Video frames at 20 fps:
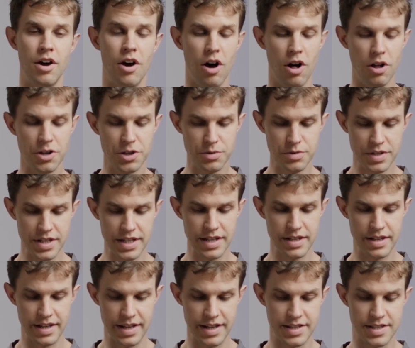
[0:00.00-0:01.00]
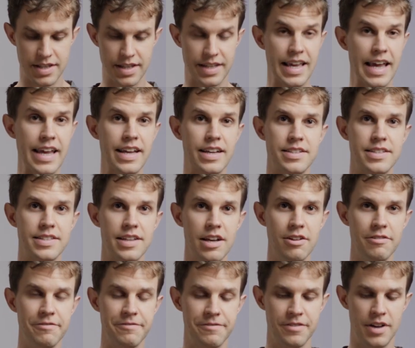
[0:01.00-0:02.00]
All you need is the cake
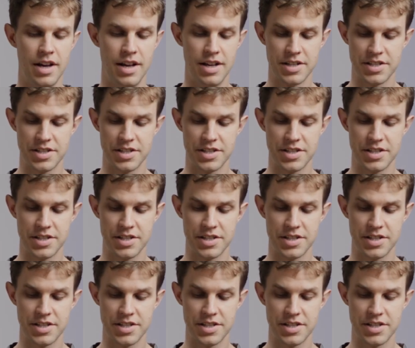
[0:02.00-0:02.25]
itself,